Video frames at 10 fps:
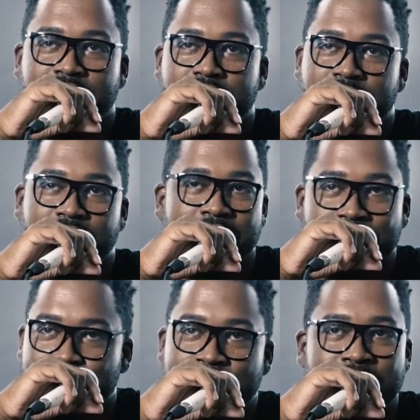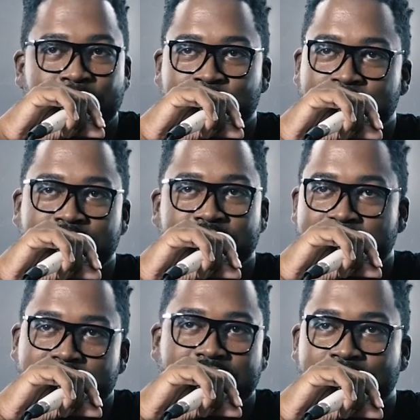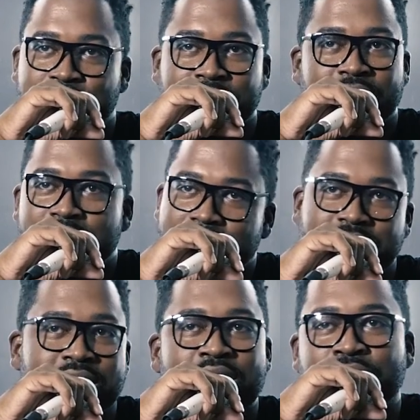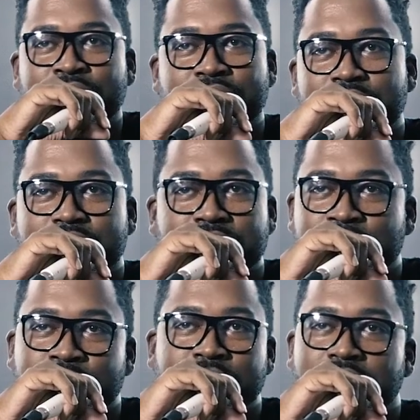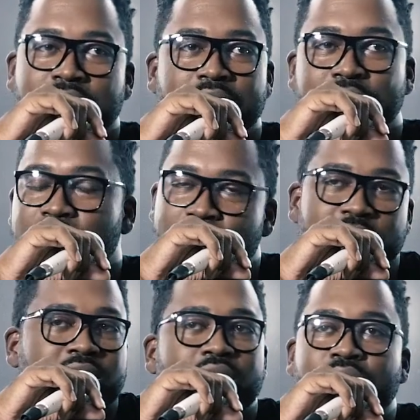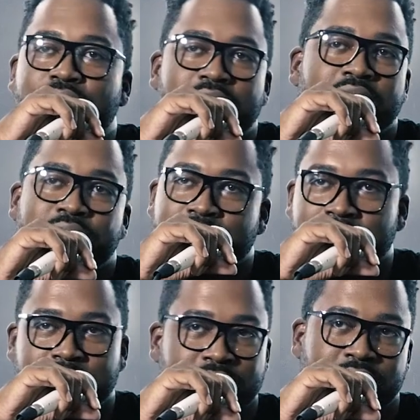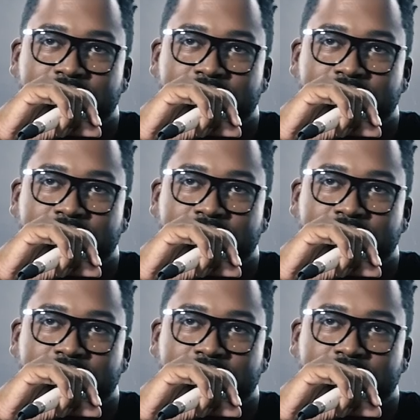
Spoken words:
Alabama, Mississippi, Arkansas, so pretty much the whole southern region.